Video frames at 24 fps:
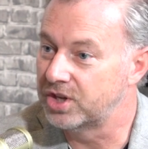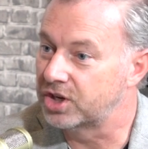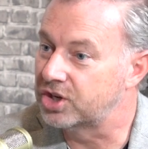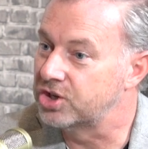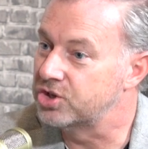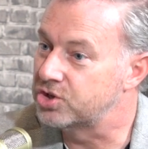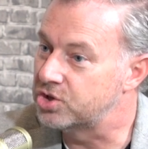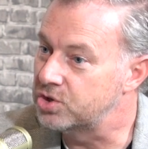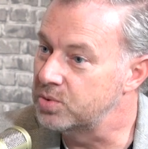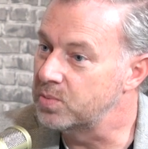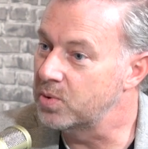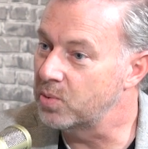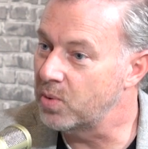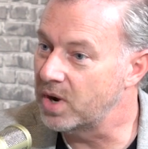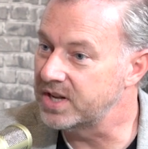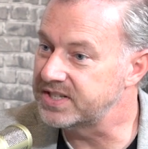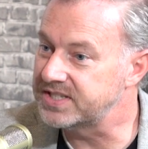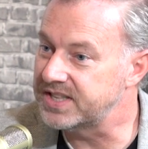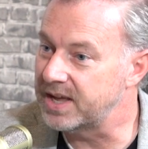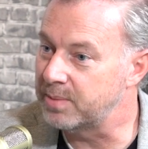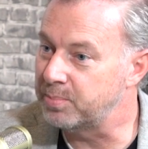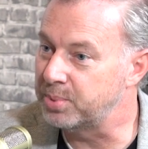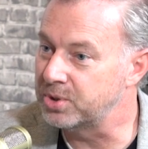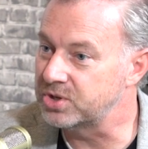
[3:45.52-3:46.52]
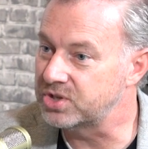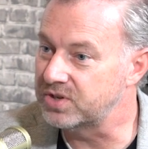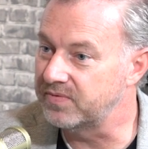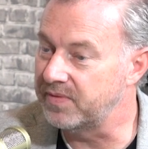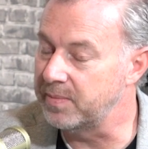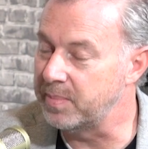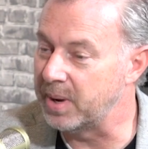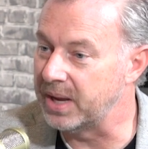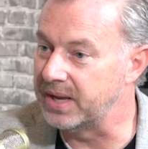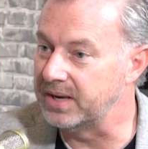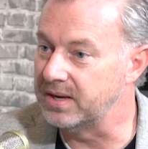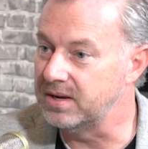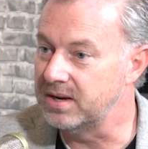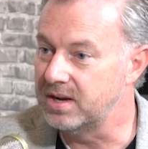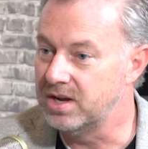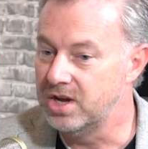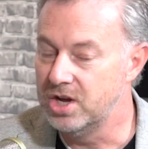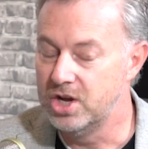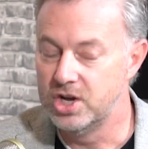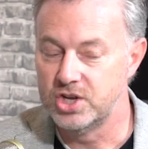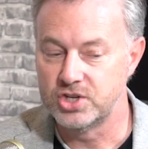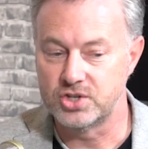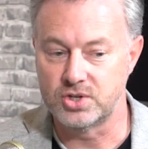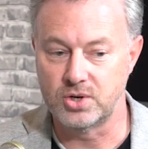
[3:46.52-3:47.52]
The consumer wants that push of a button.
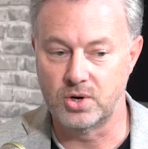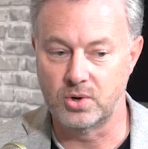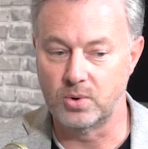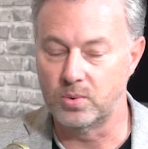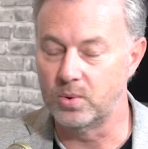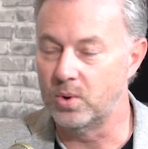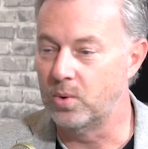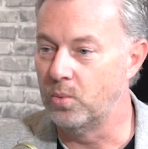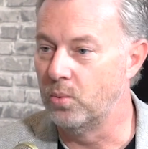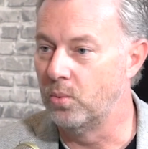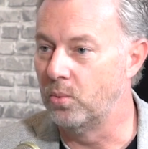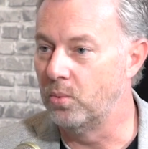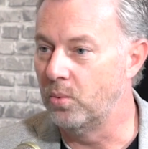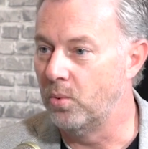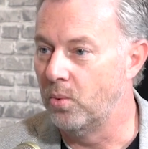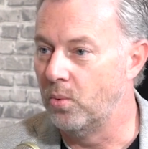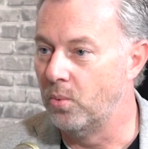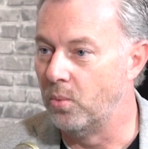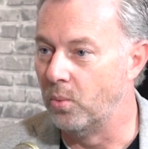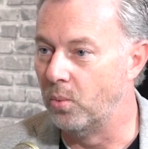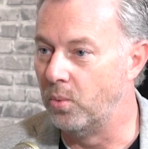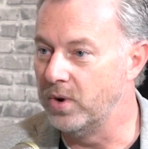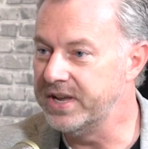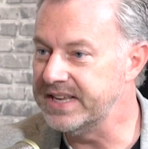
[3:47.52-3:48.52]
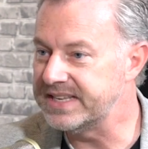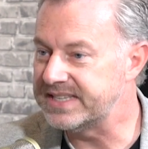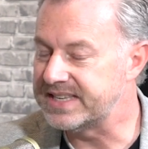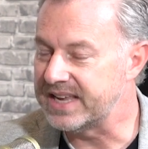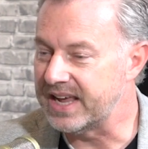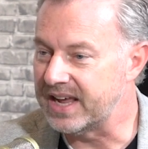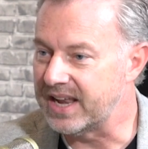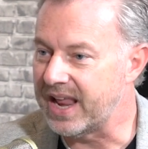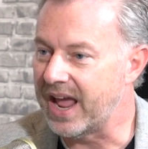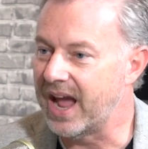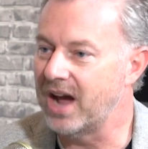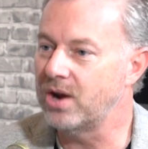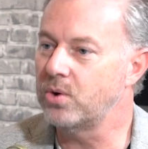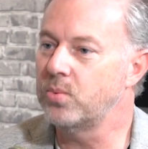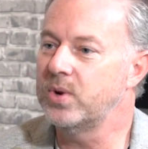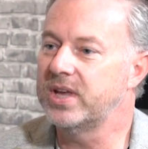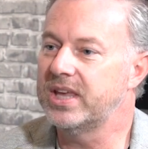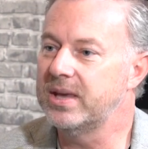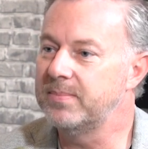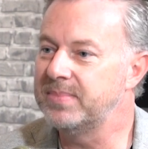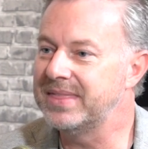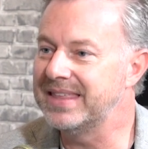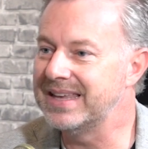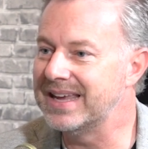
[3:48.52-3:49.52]
So we said, how do we
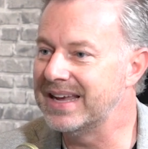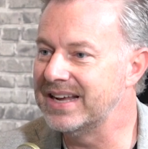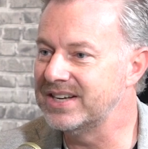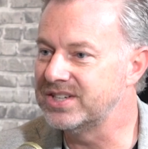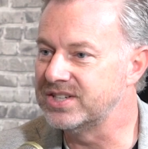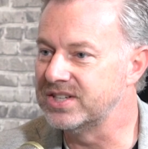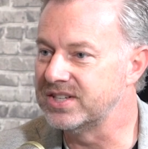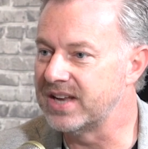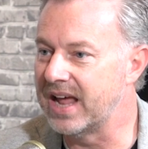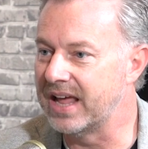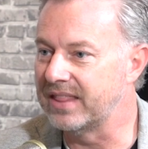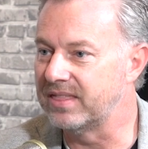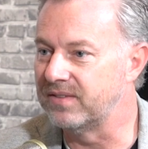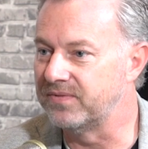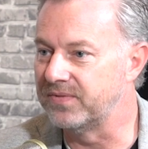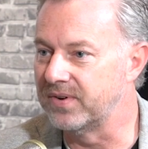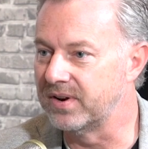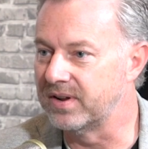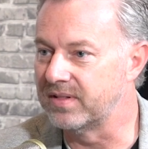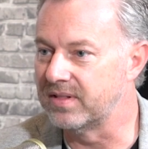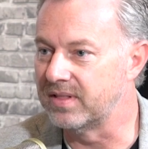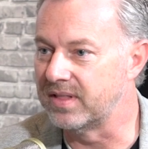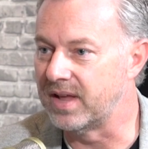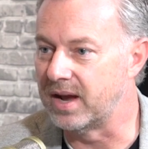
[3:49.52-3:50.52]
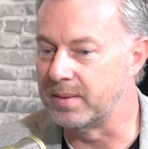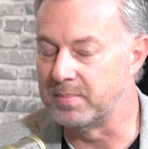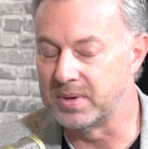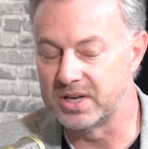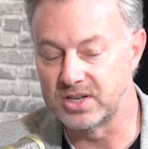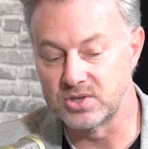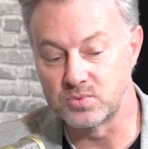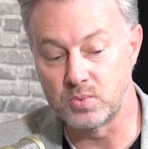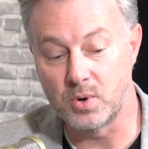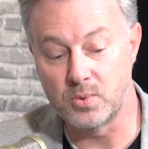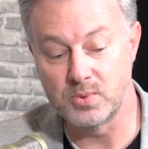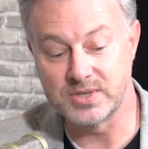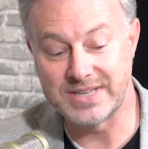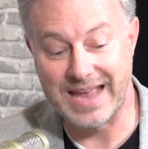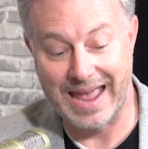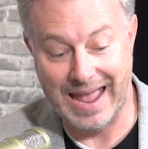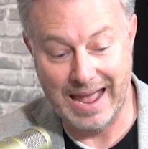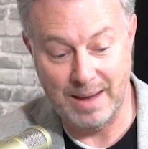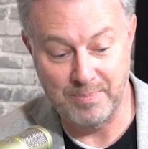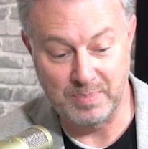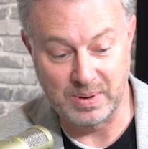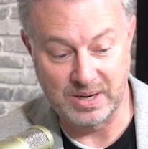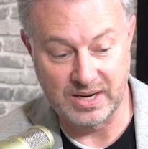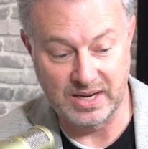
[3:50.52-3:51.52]
keep the agent at the front of the line? Because what was
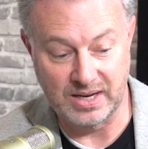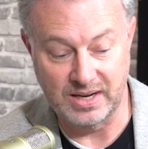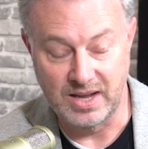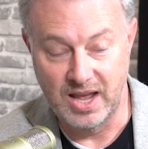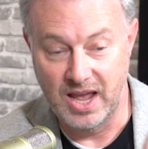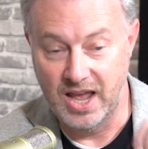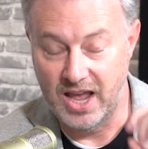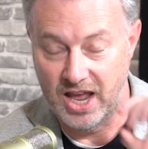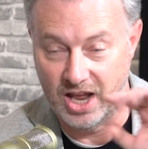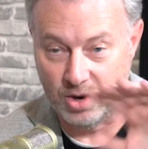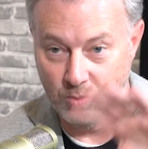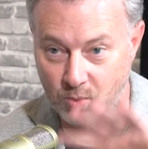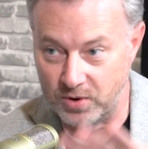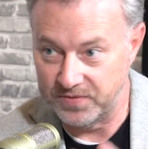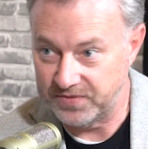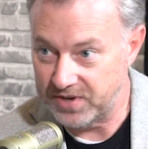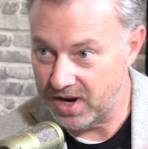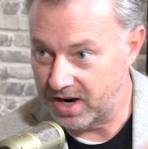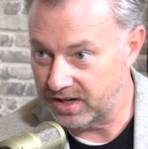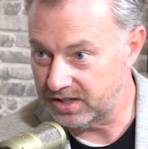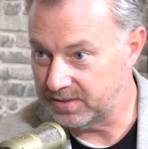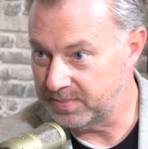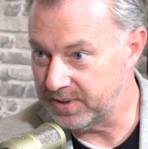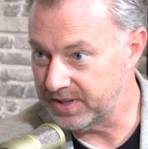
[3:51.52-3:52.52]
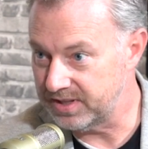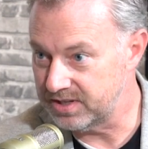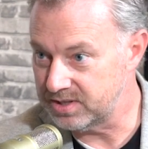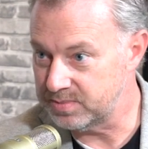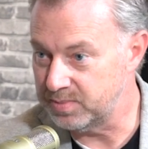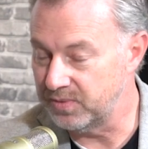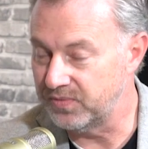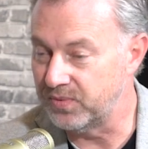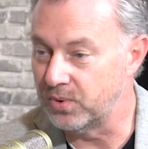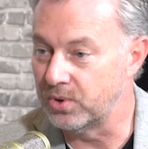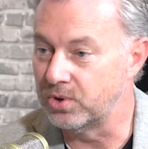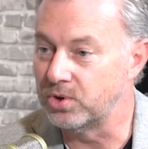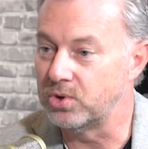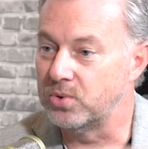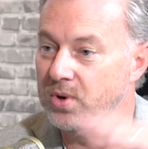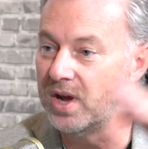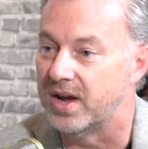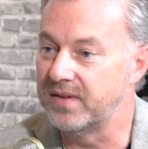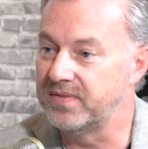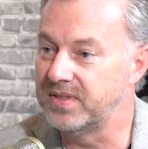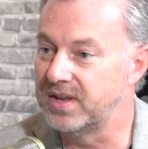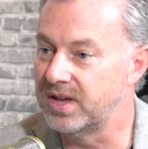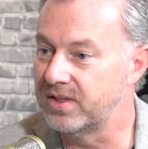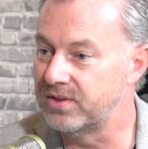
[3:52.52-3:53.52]
happening, and we've talked about this before, you
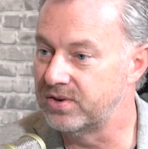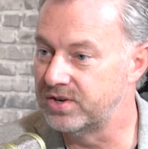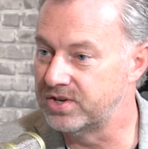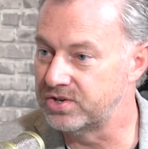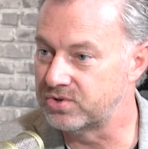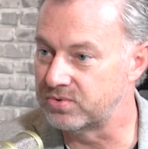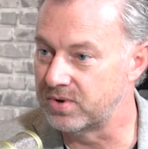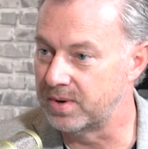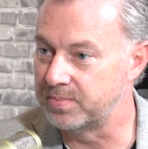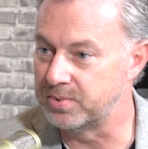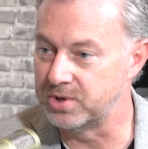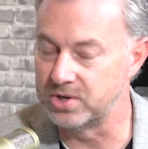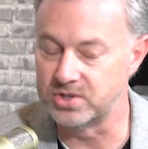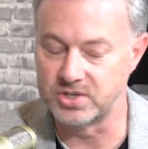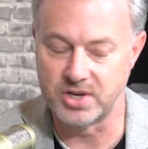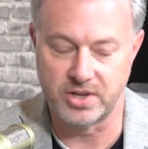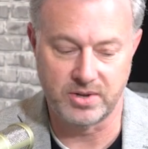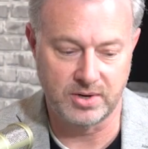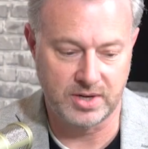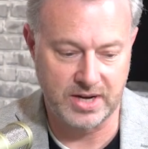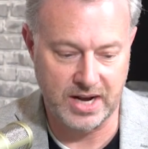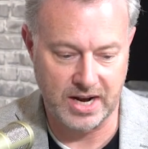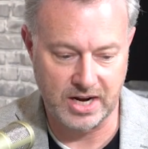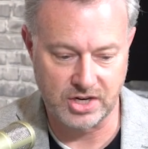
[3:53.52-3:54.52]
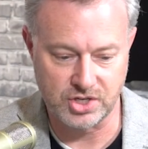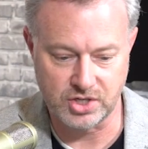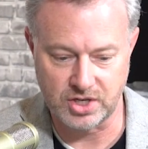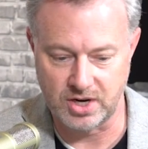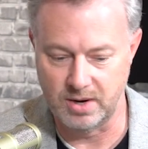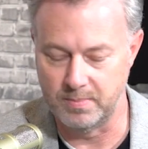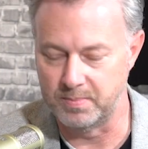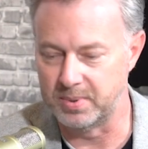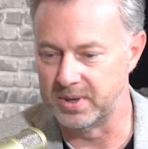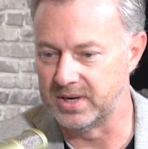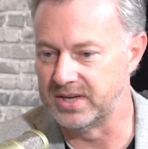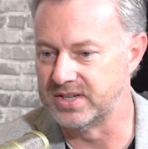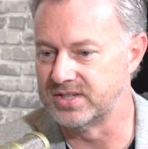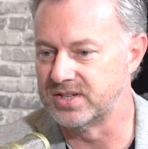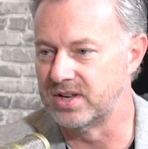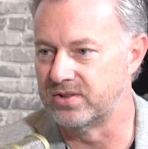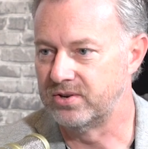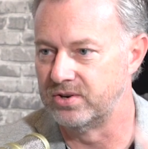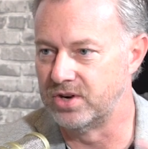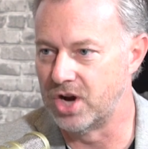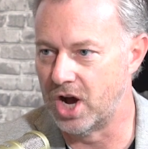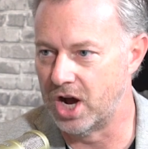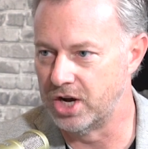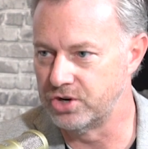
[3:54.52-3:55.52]
have the other disruptors, other cash companies,
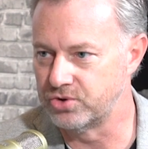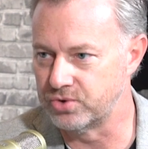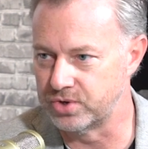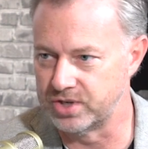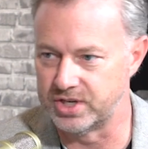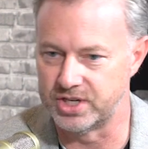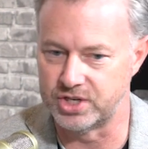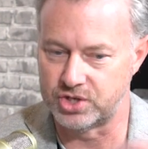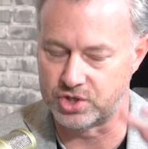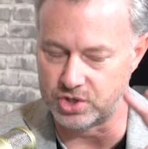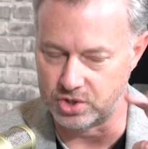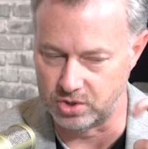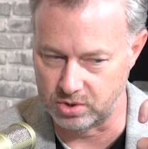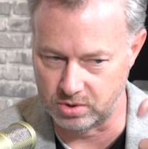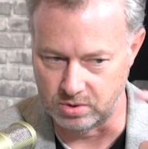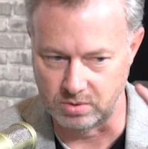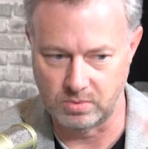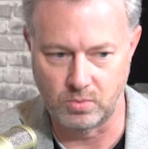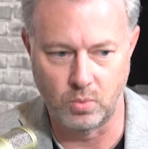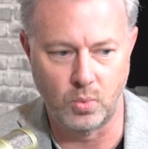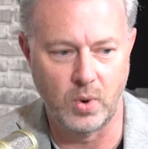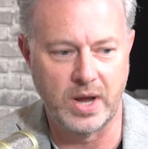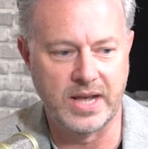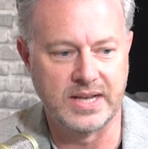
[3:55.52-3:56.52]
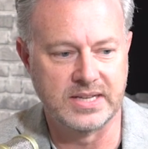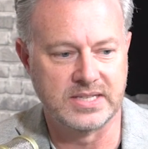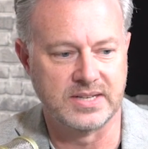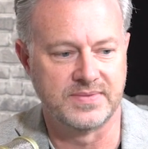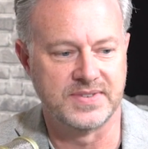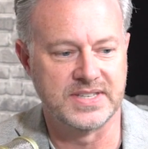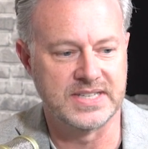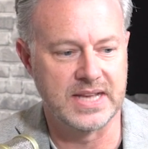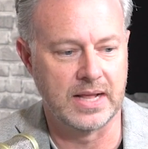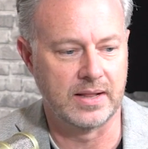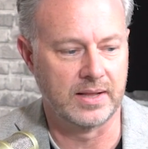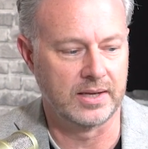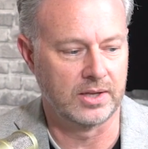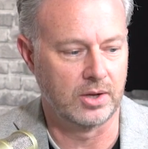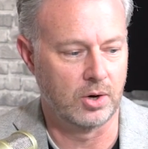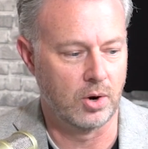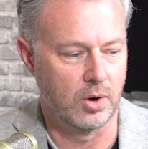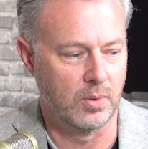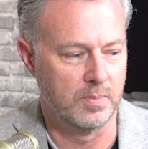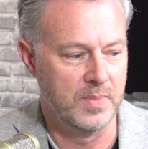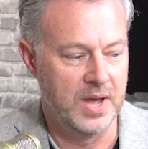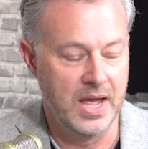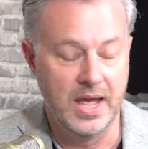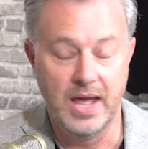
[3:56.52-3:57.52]
other non-traditional ways of selling their
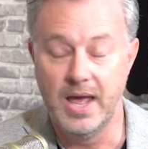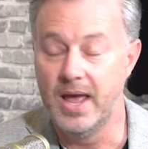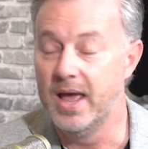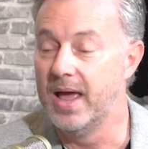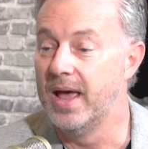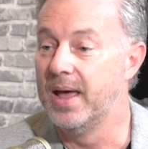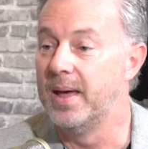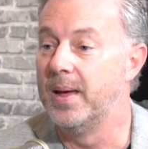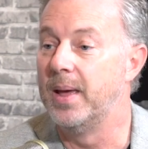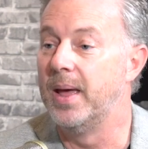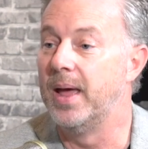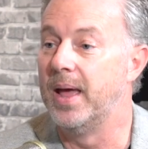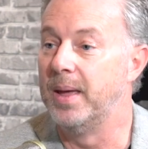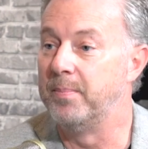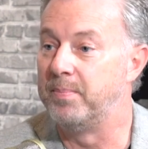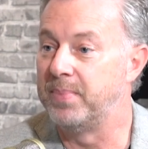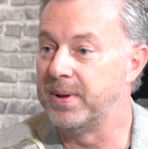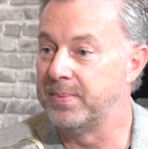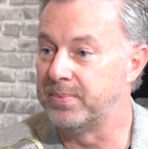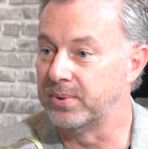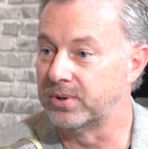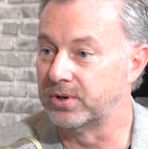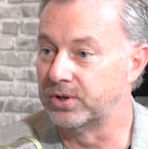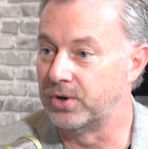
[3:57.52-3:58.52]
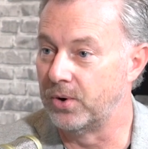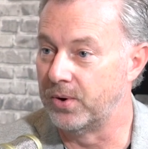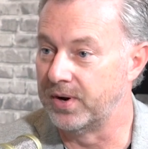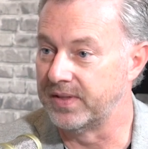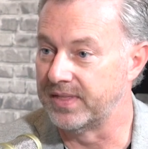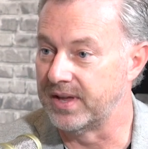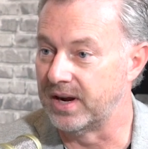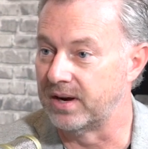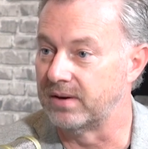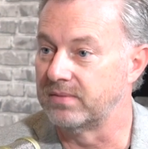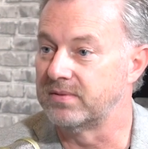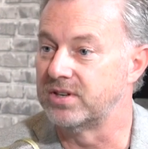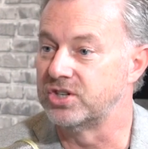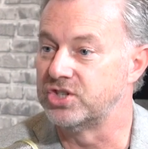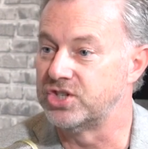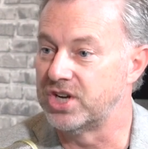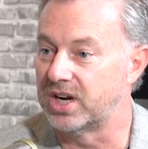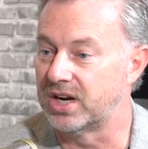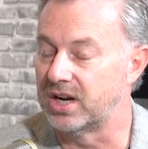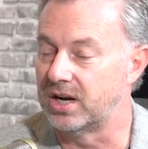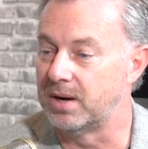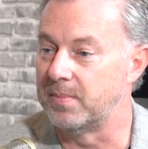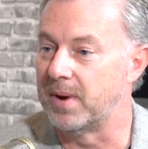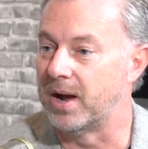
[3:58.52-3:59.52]
home, and people are going there. They're
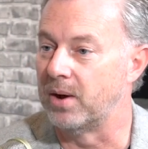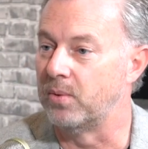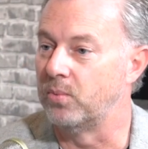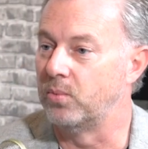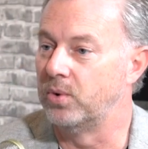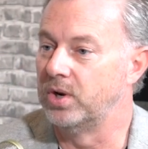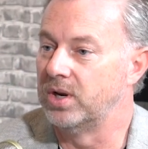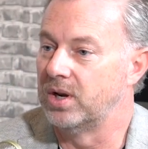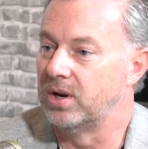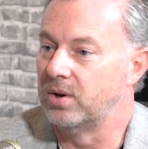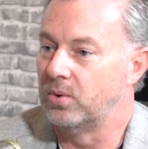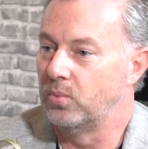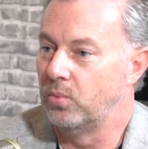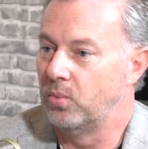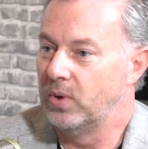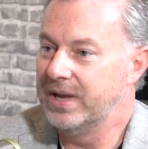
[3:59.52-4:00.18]
checking them out. When